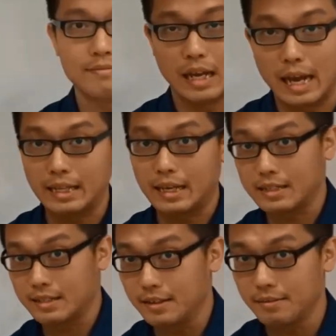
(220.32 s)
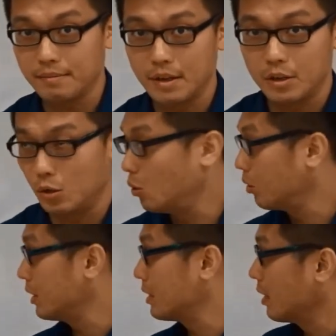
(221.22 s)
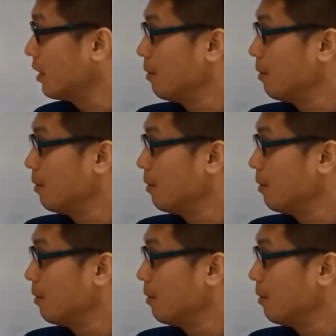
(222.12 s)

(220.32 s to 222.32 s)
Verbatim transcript: And lastly, you'll notice that